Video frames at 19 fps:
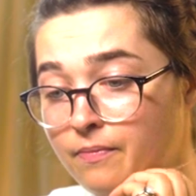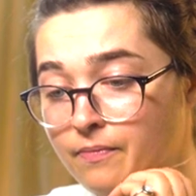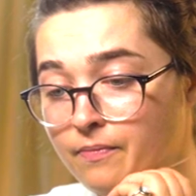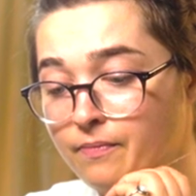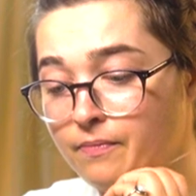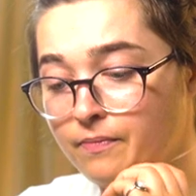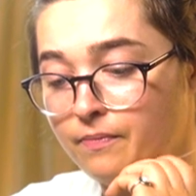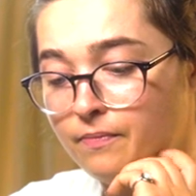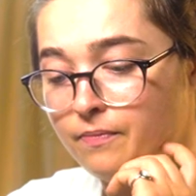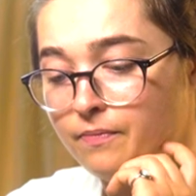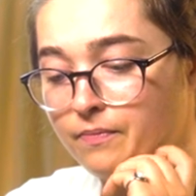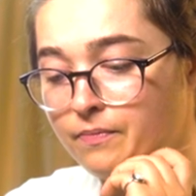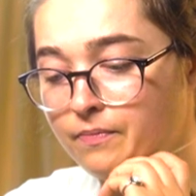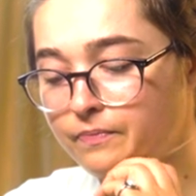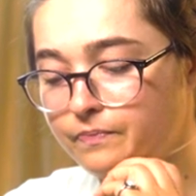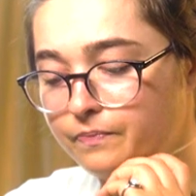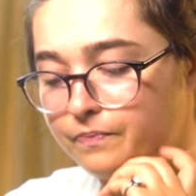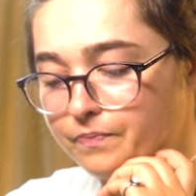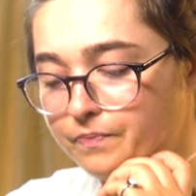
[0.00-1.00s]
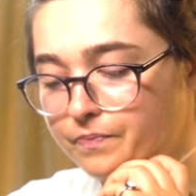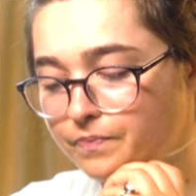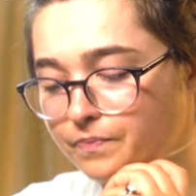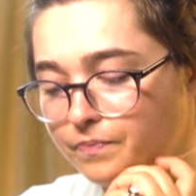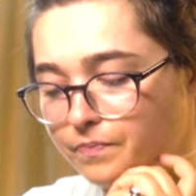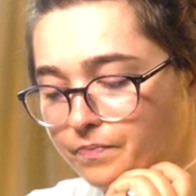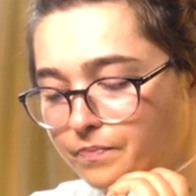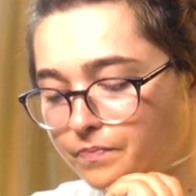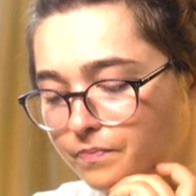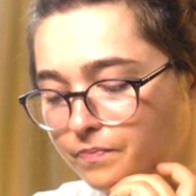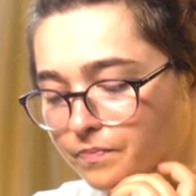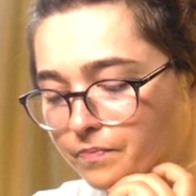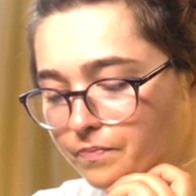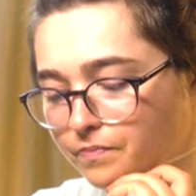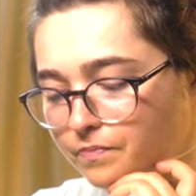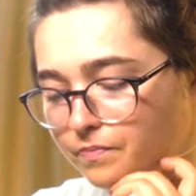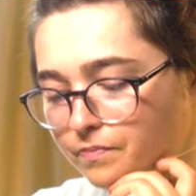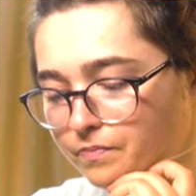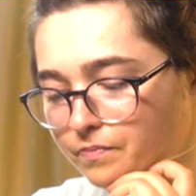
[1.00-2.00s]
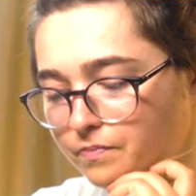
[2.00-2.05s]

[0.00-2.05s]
(silence)